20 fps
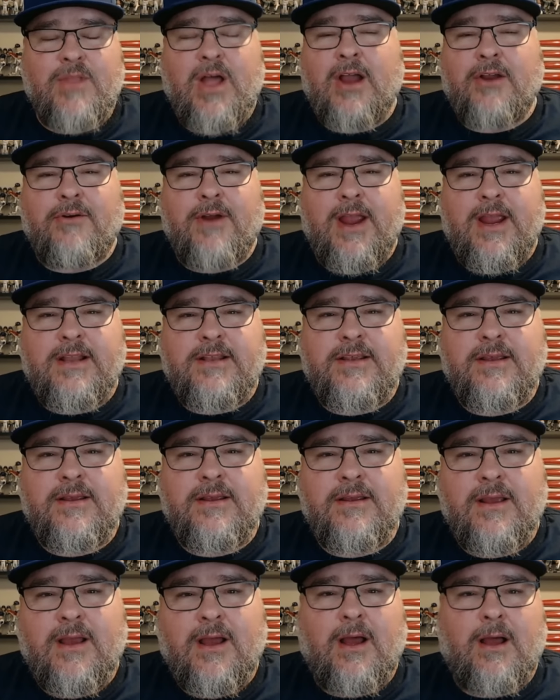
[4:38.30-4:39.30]
great.
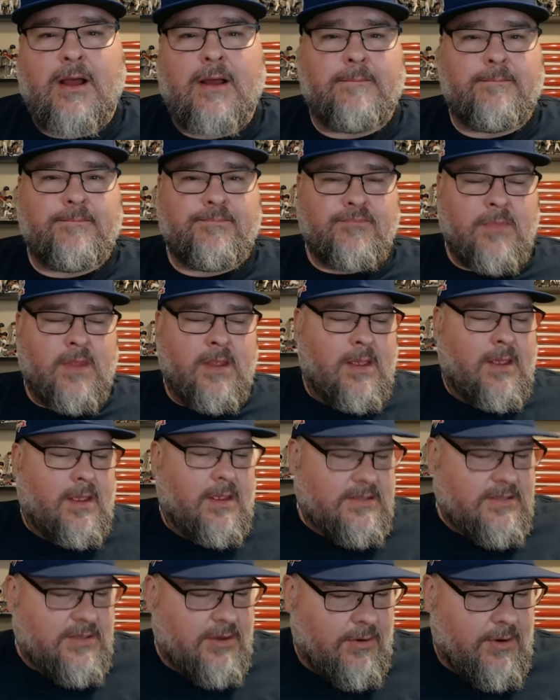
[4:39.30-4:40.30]

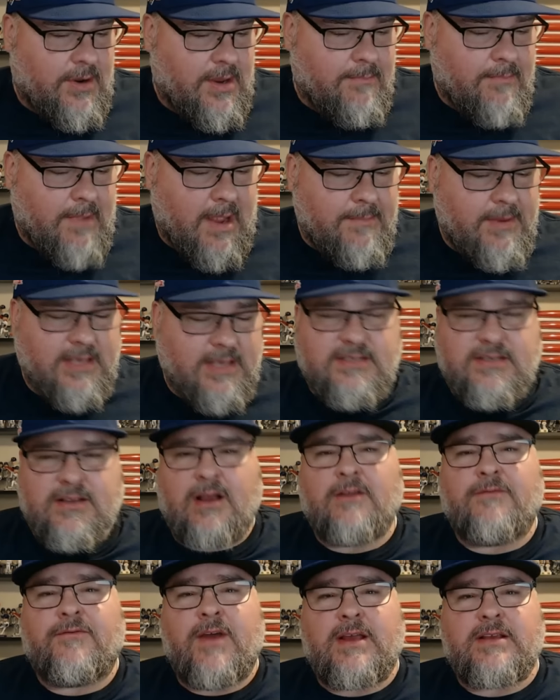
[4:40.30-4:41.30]
So it might be a
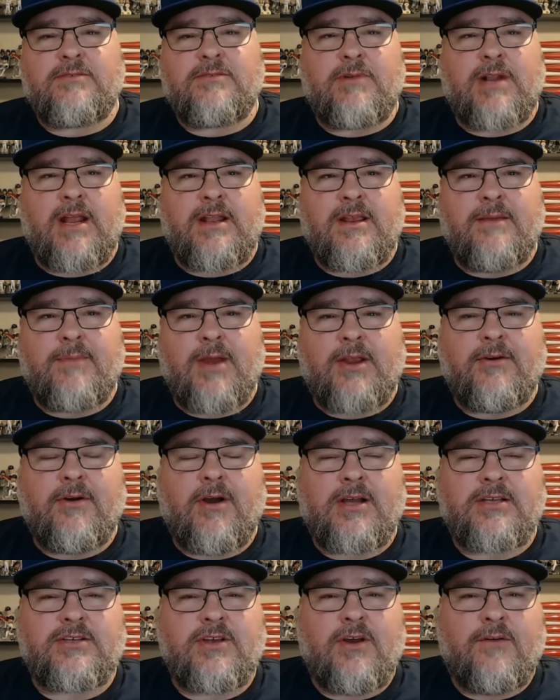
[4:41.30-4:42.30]
slugfest. When I did my
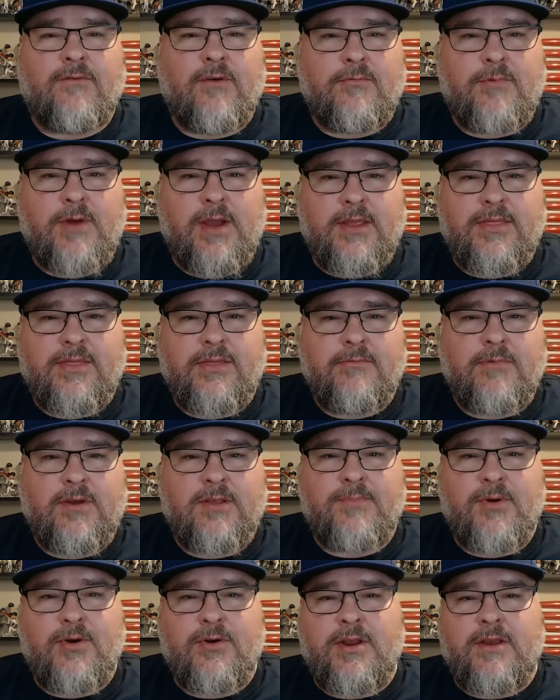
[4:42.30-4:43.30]
crossover
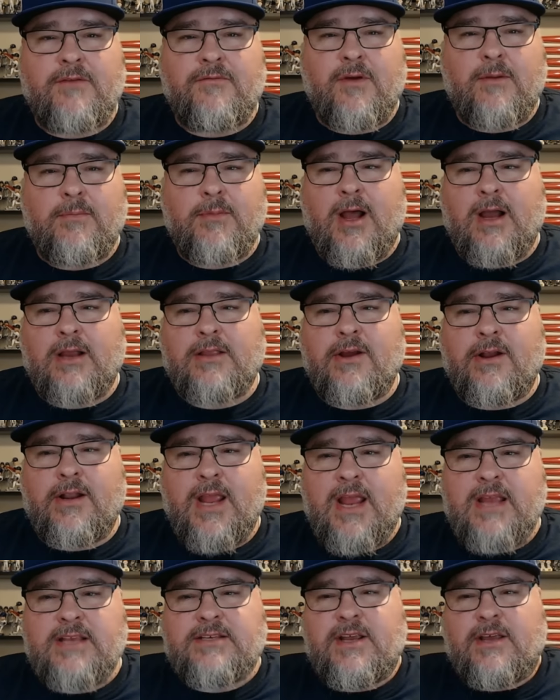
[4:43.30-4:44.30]
with Booney from Locked On
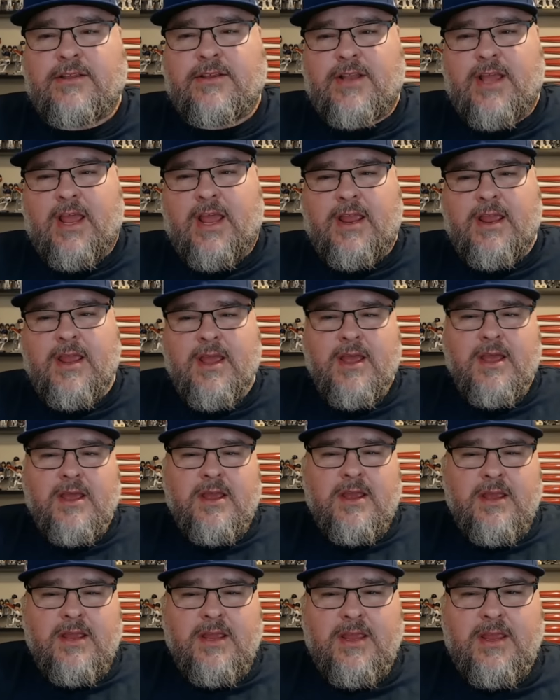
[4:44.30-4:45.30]
A's the other day,
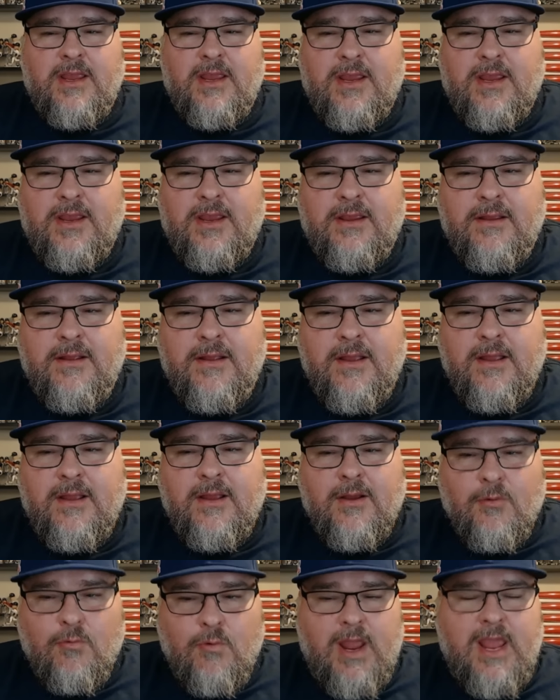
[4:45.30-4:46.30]

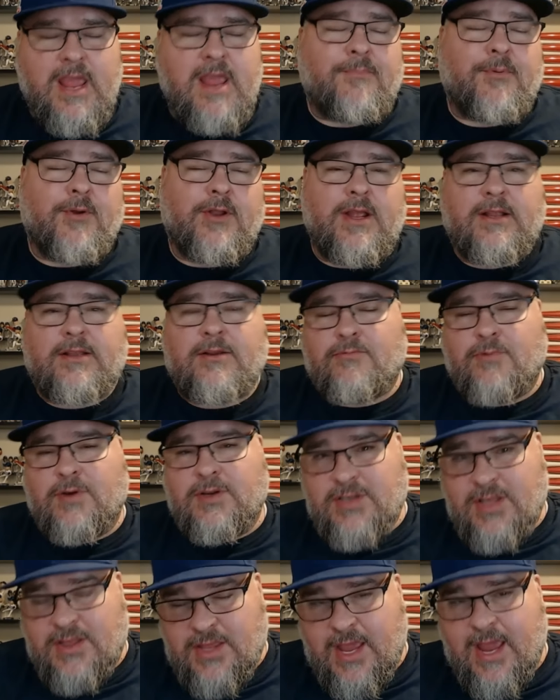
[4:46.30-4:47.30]
what he predicted
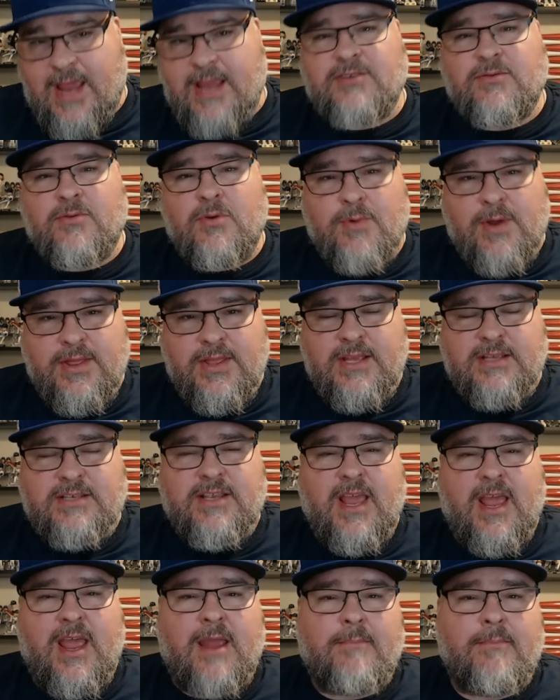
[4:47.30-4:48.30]
was that the A's would win this
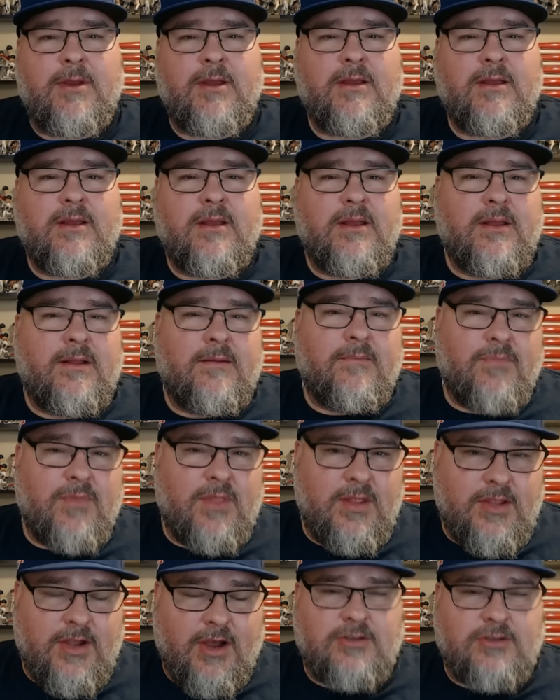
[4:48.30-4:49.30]
game.
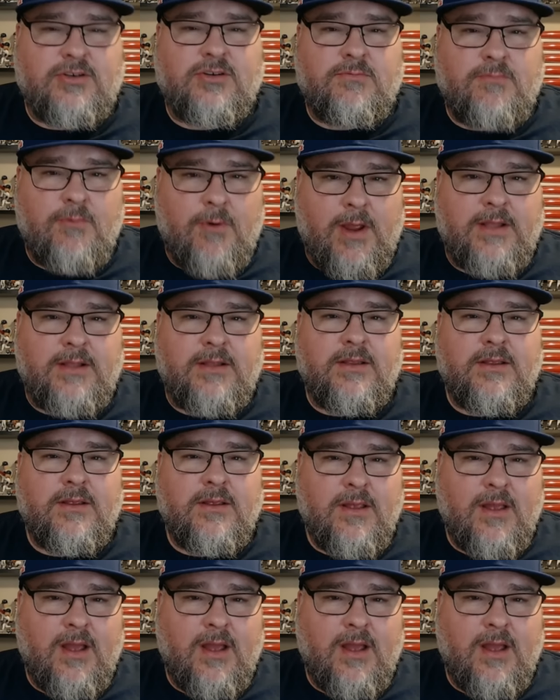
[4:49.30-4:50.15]
The Dodgers would win